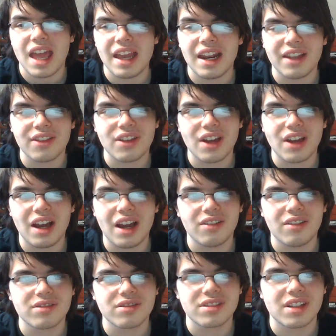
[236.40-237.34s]
And I thought
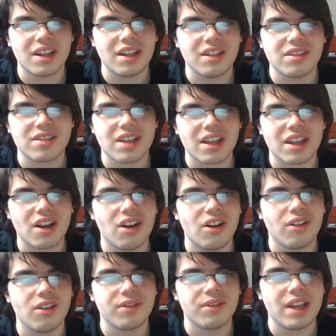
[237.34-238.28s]
I was like,
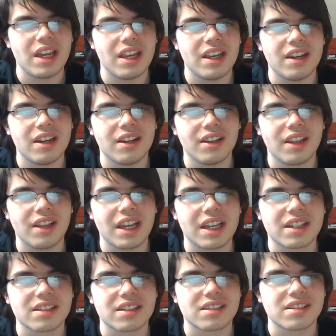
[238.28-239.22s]
oh, then
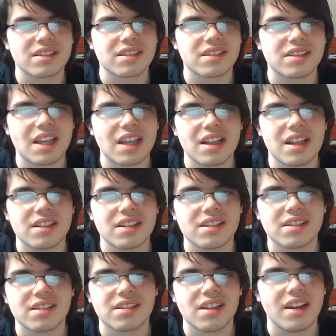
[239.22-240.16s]

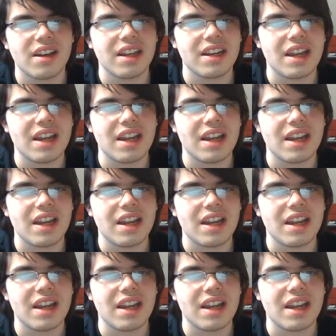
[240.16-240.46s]
Sunday